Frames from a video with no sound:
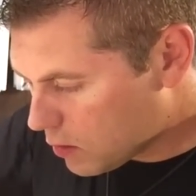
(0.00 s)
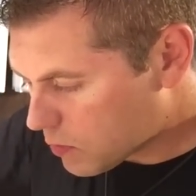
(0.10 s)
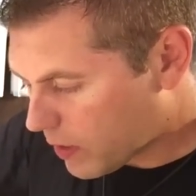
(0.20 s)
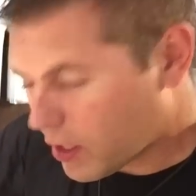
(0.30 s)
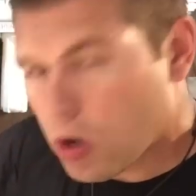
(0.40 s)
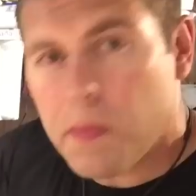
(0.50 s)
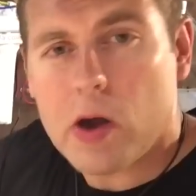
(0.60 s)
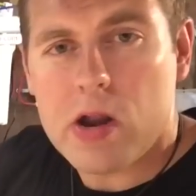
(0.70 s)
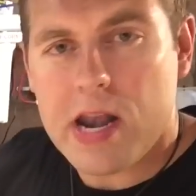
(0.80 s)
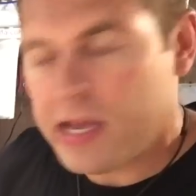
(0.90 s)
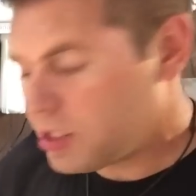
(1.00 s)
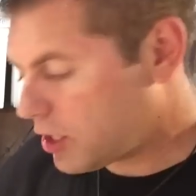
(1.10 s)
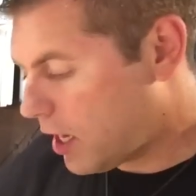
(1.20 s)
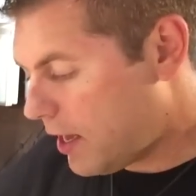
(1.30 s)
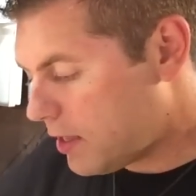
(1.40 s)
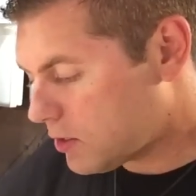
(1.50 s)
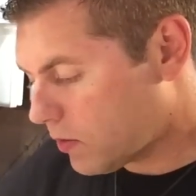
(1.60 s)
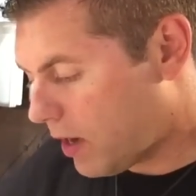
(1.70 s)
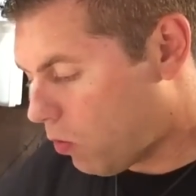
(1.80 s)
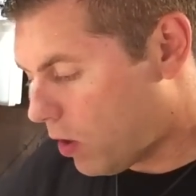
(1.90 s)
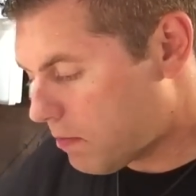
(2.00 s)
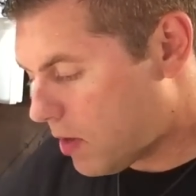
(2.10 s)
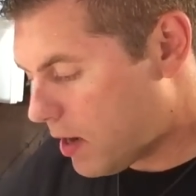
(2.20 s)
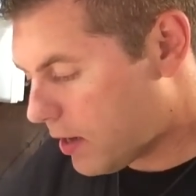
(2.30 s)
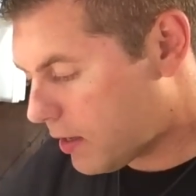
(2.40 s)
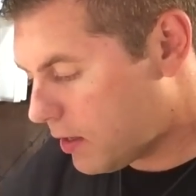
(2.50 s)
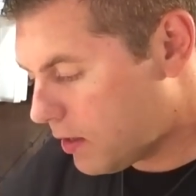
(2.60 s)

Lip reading: So we're gonna go about an inch cut. So we got one mark.